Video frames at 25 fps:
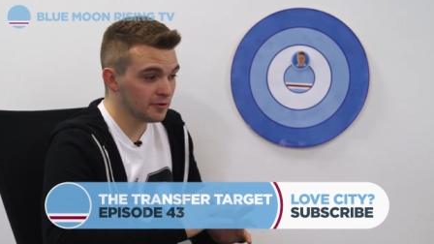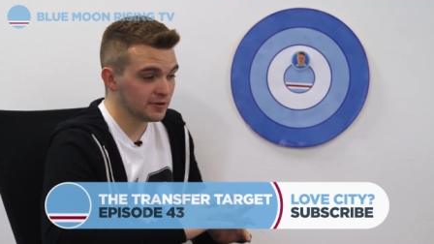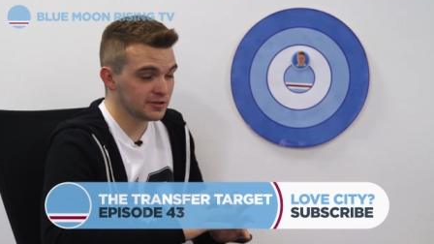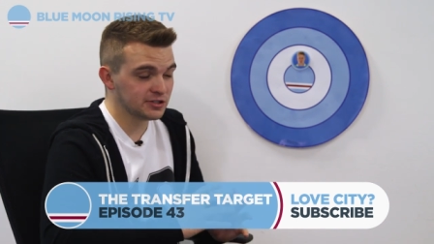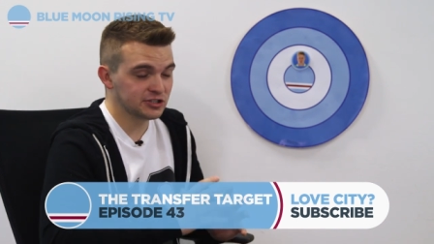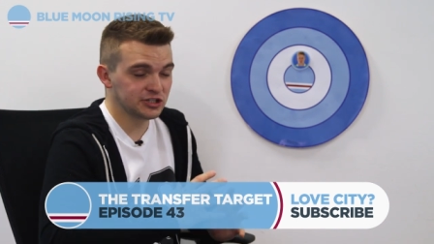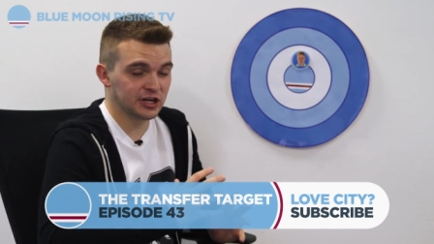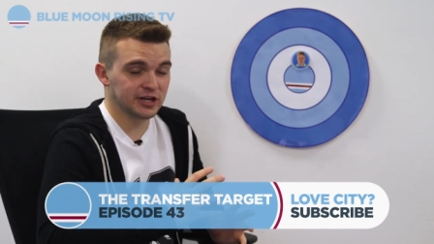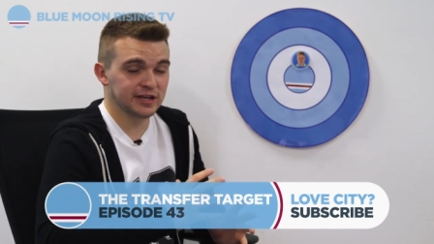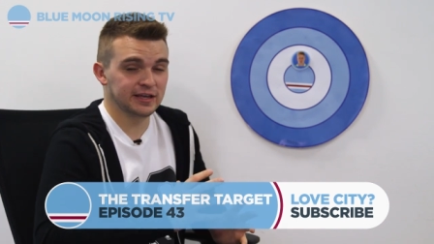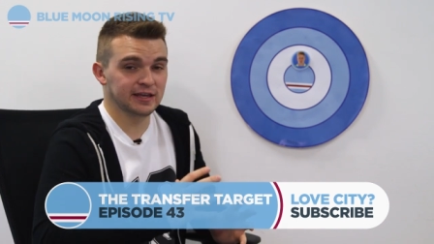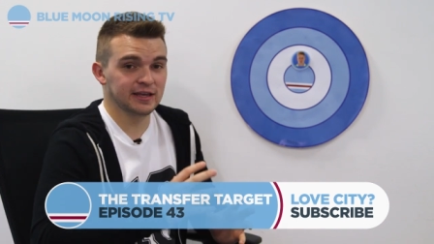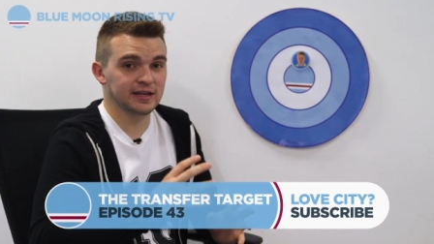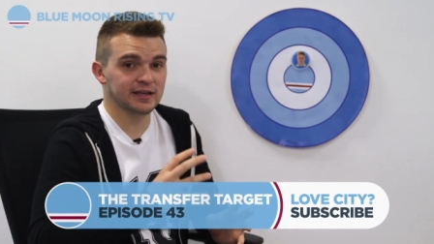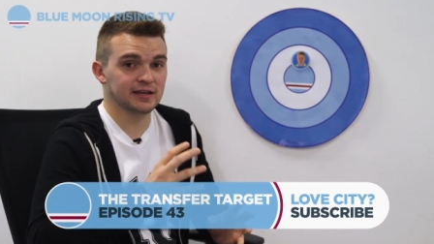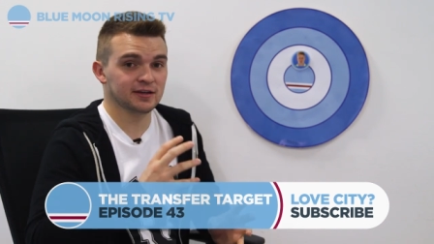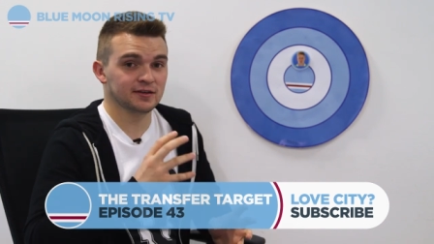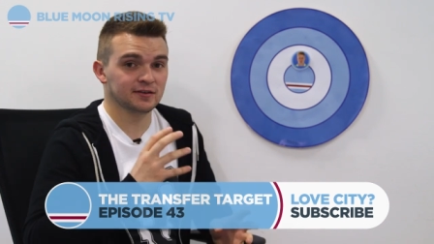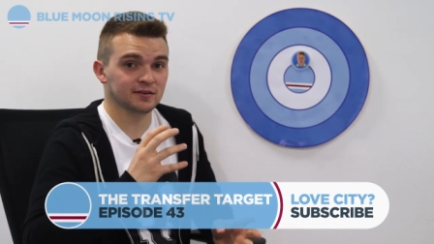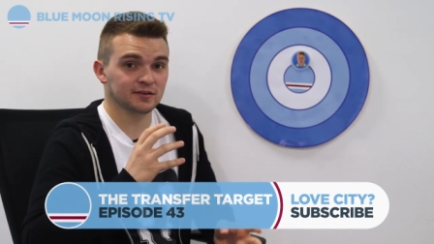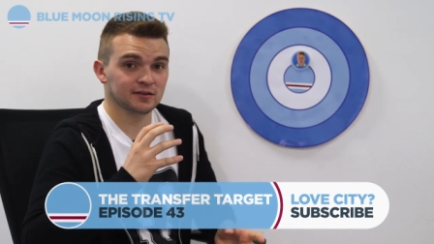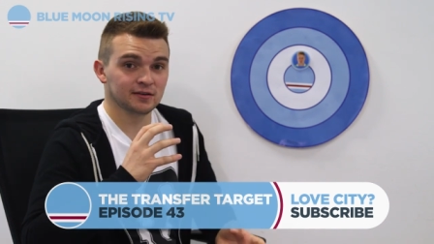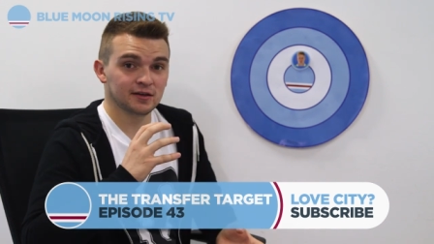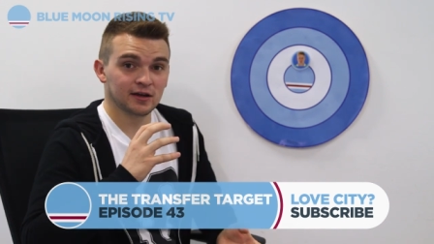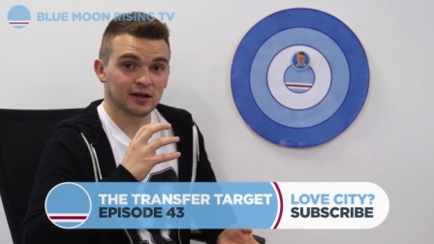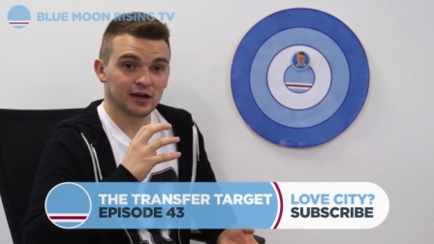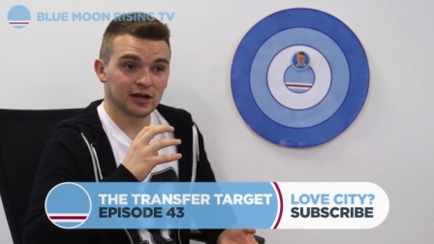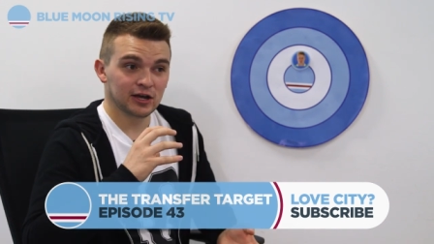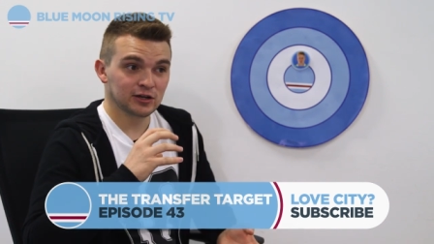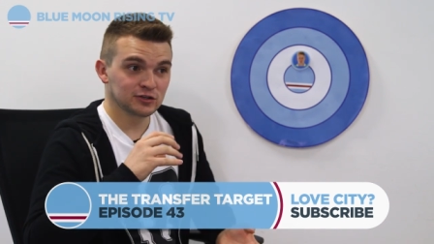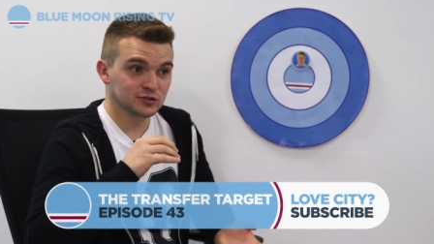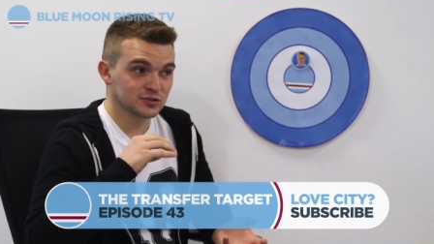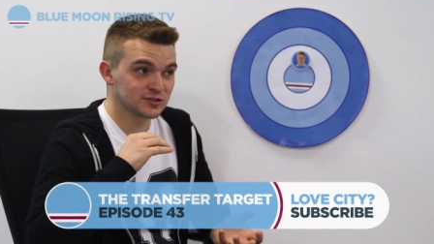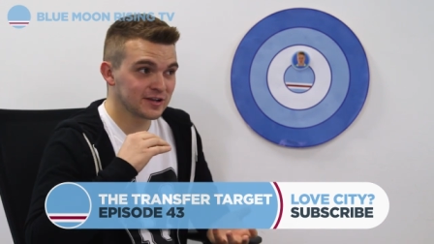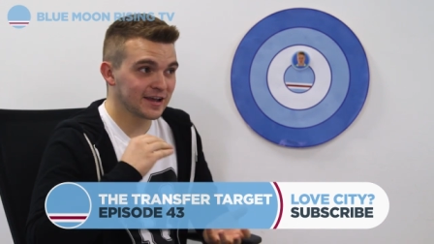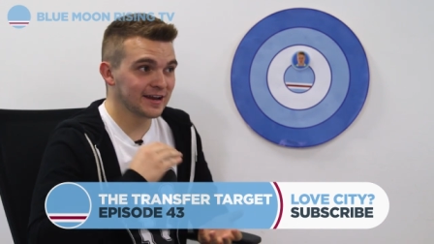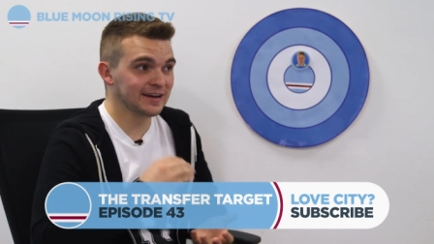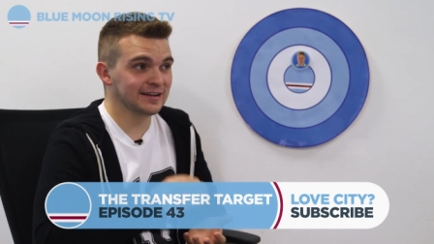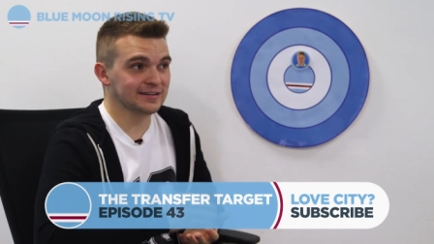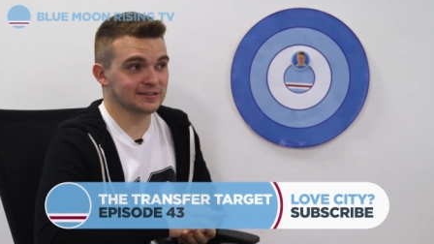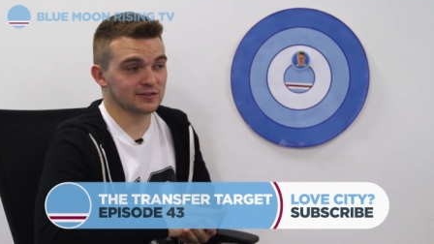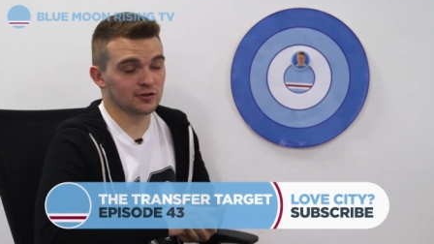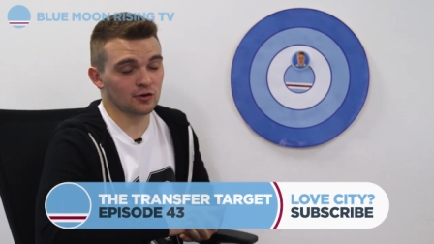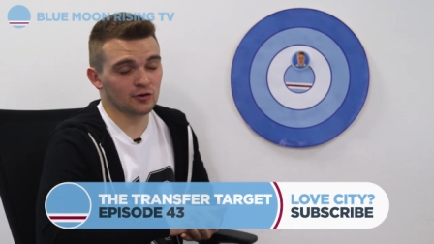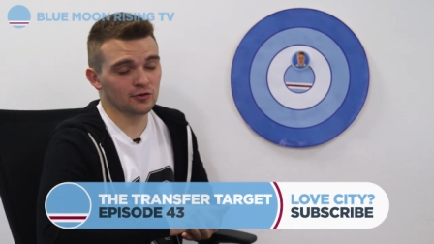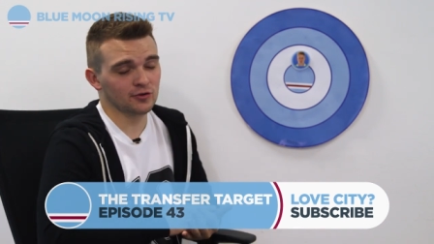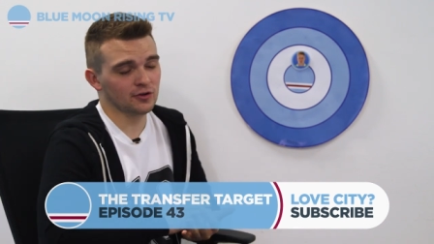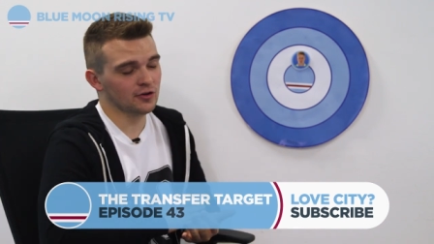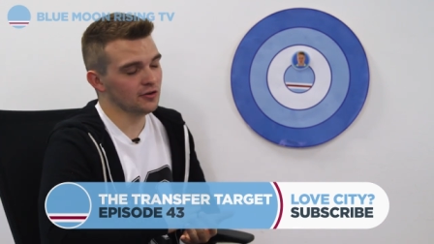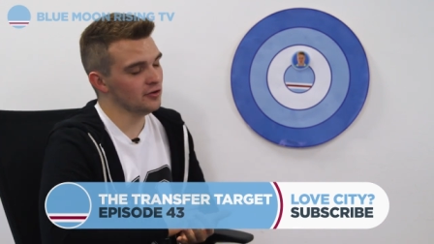that Txiki can just get it
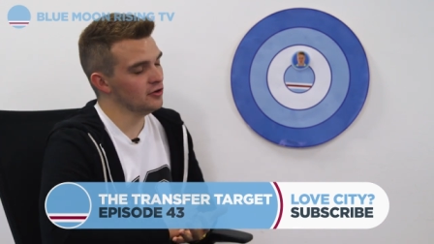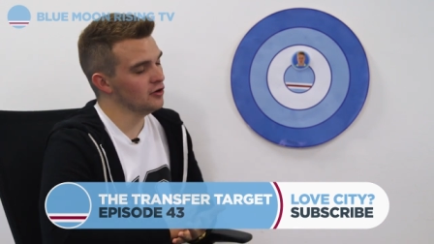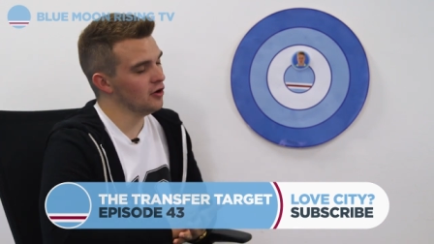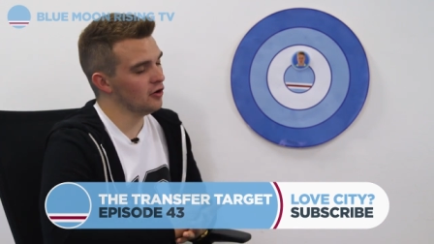done.